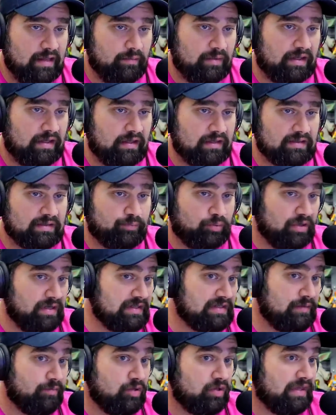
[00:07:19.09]
Because
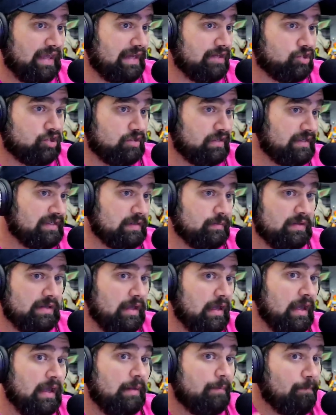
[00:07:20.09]
Britney's communication needs to
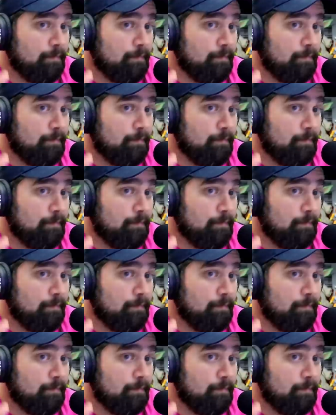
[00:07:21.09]
be